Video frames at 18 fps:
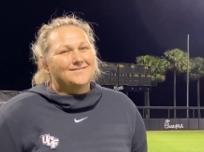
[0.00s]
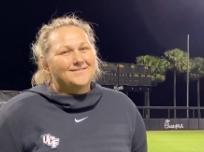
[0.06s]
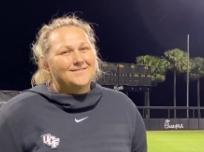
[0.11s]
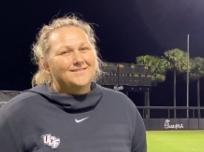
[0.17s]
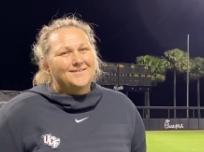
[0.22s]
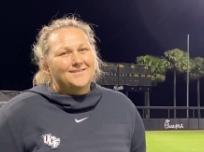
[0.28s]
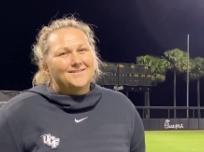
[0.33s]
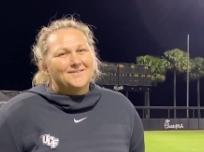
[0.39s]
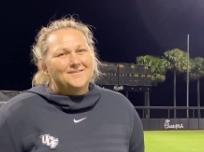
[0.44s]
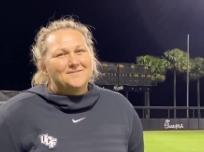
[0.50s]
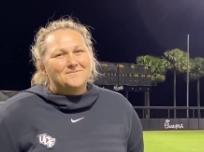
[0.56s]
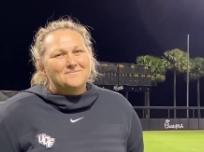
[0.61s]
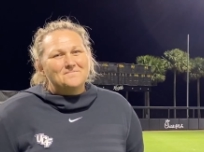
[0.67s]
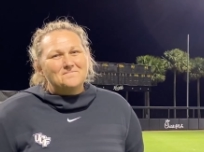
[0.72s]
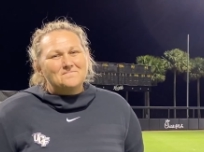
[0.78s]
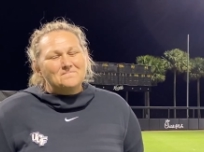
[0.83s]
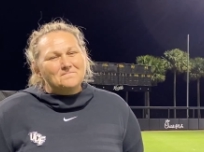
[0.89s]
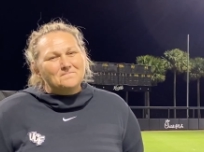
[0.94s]
How would you
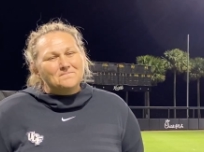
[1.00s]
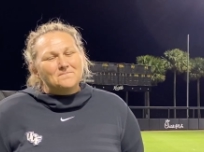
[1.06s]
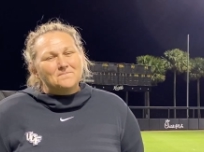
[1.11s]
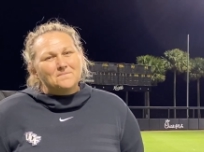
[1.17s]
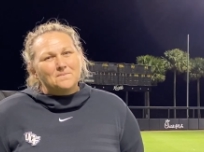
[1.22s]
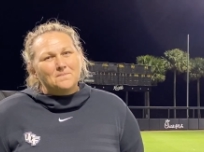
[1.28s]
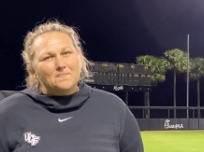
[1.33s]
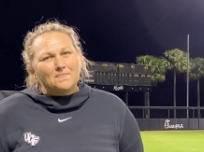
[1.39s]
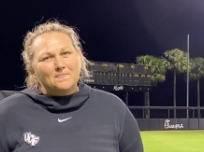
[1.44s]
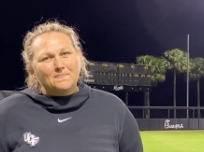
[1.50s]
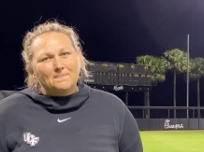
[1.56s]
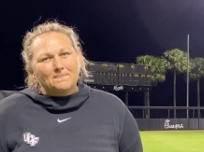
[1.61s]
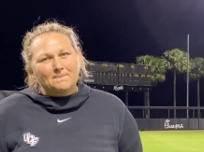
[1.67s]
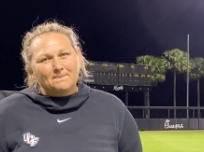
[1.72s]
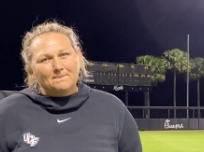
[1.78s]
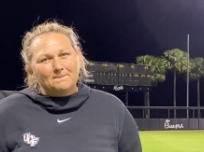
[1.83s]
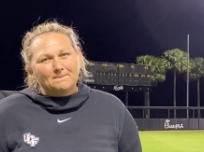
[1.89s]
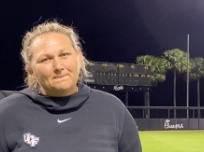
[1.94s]
say the team
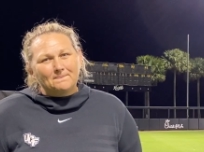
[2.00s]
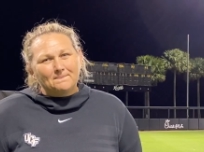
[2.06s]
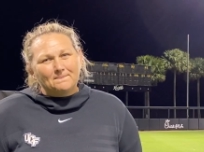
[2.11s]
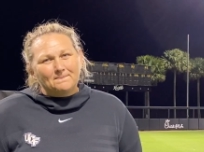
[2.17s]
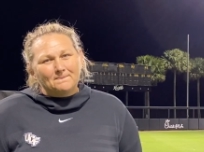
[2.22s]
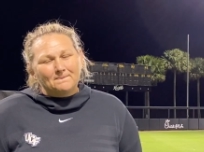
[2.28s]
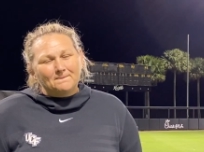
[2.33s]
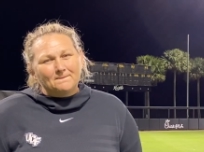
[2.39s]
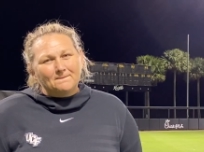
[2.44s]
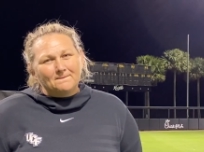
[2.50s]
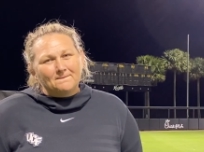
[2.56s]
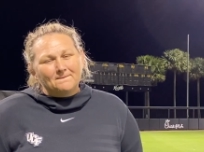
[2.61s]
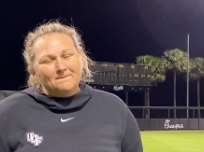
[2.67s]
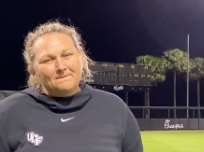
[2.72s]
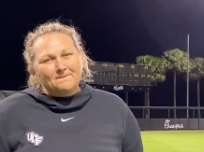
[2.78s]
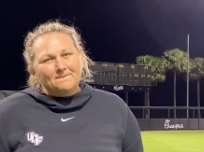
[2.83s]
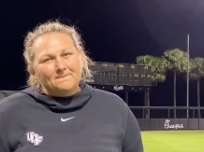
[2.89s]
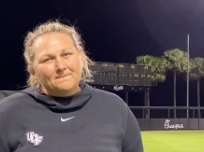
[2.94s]
pivoted from
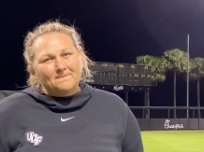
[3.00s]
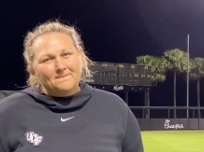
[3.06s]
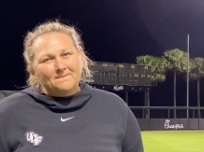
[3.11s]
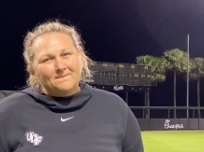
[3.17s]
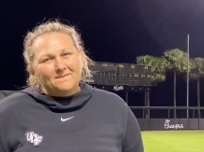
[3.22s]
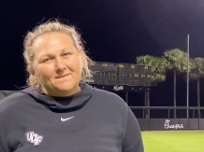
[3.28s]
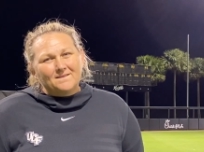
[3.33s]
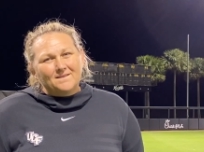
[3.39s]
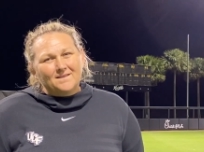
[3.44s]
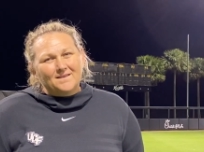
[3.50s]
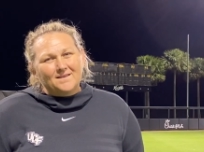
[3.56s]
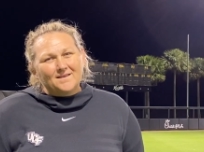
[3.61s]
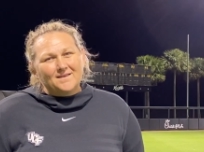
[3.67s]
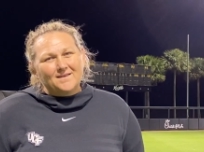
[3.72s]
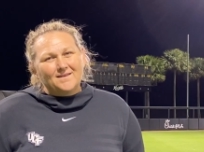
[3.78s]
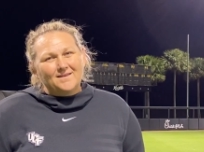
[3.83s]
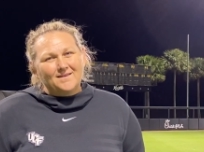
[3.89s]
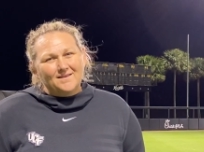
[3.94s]
going up against a team
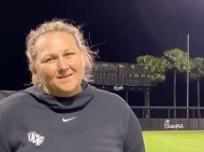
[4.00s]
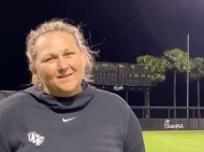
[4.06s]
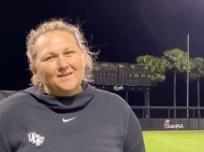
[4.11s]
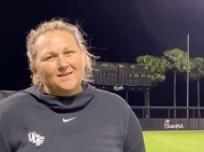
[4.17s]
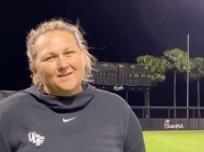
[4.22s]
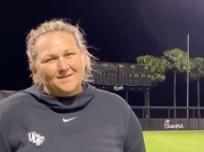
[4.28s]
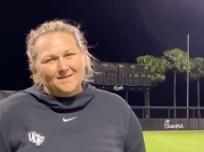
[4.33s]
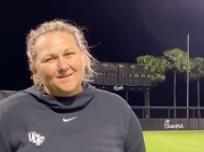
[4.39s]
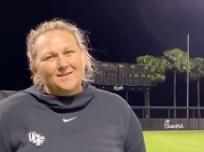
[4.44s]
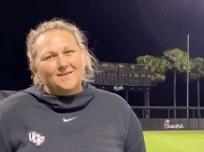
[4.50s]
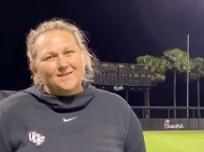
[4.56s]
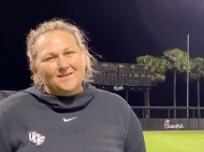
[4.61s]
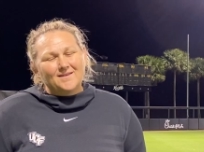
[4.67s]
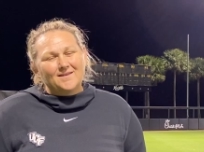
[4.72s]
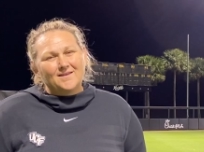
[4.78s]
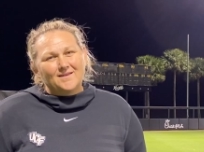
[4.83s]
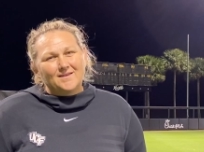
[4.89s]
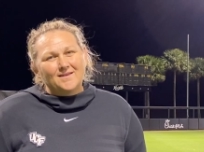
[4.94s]
like, you know, Virginia Tech ranked
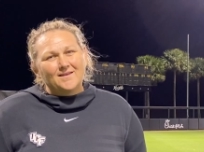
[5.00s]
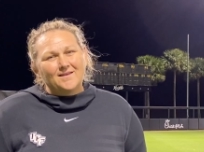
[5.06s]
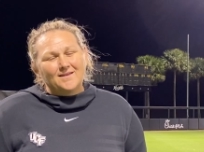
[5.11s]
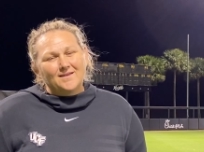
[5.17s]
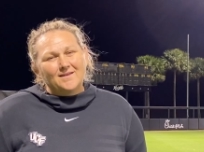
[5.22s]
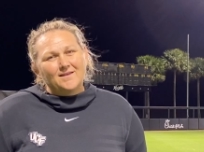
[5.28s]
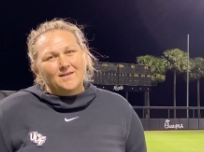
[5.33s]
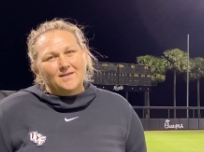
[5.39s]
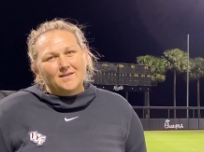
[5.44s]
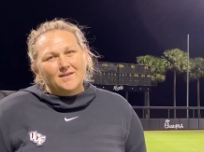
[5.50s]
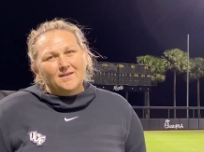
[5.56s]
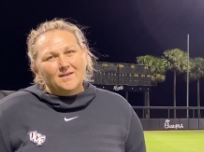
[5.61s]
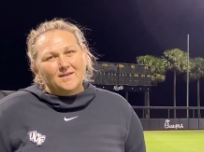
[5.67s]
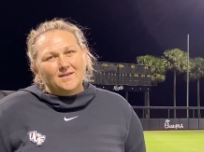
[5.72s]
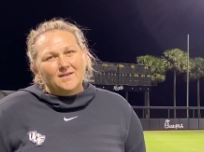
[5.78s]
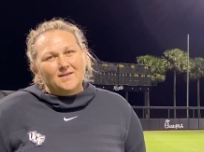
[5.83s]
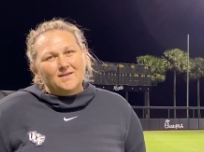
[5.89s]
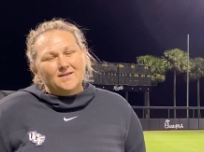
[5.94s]
number five to now
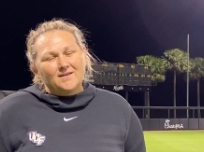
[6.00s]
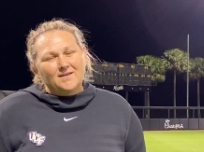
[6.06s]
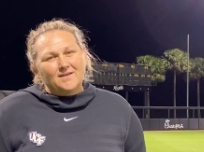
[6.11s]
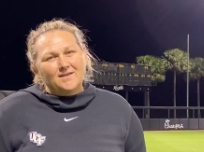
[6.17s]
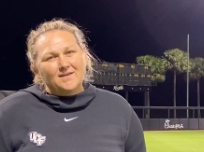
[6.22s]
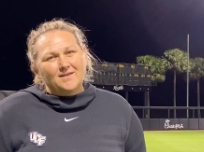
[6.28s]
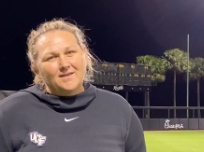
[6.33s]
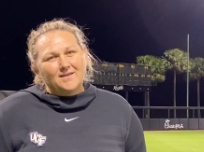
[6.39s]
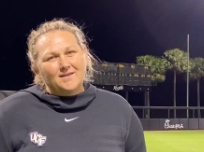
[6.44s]
going back